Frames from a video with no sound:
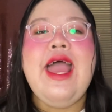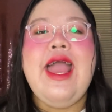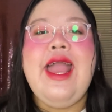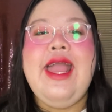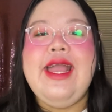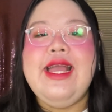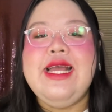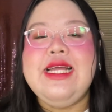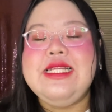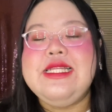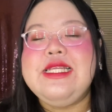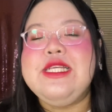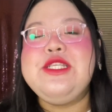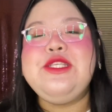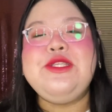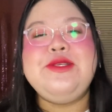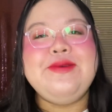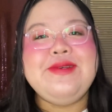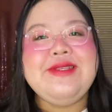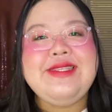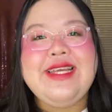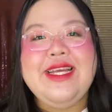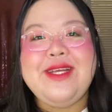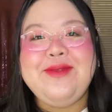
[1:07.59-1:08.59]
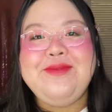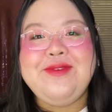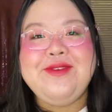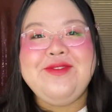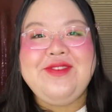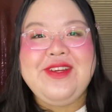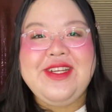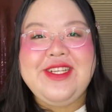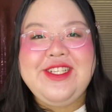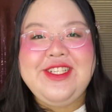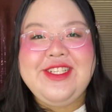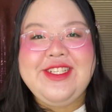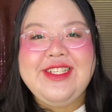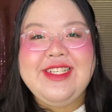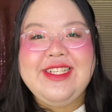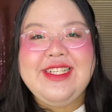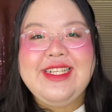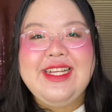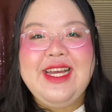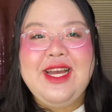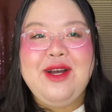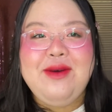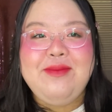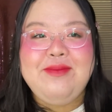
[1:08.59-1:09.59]
and suicide
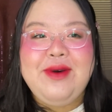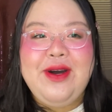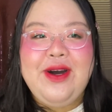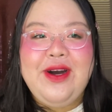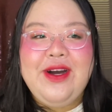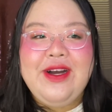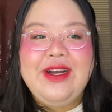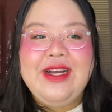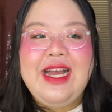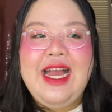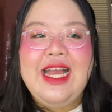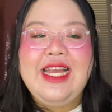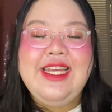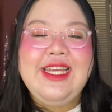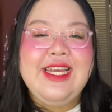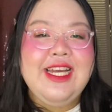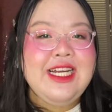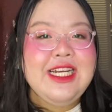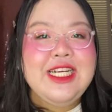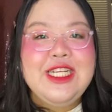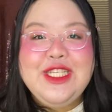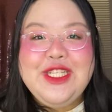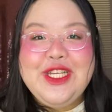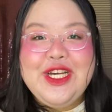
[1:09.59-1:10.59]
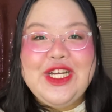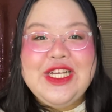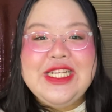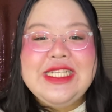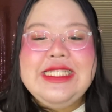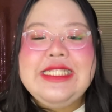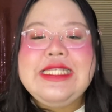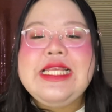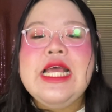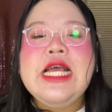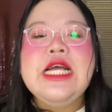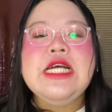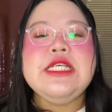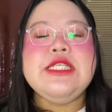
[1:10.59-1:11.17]
prevention among young adults.